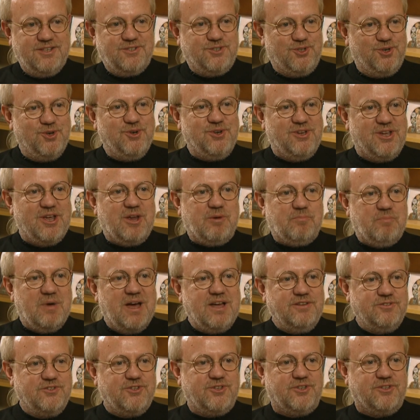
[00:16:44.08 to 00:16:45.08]
Chungking
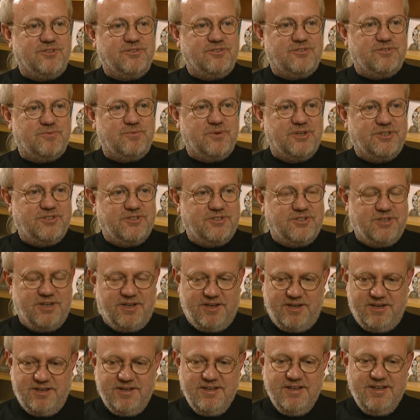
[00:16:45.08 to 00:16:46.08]
Mansions, which
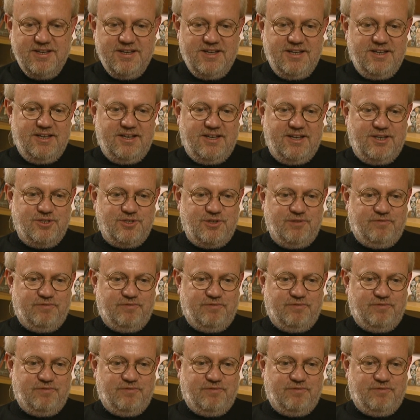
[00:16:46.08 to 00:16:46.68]
is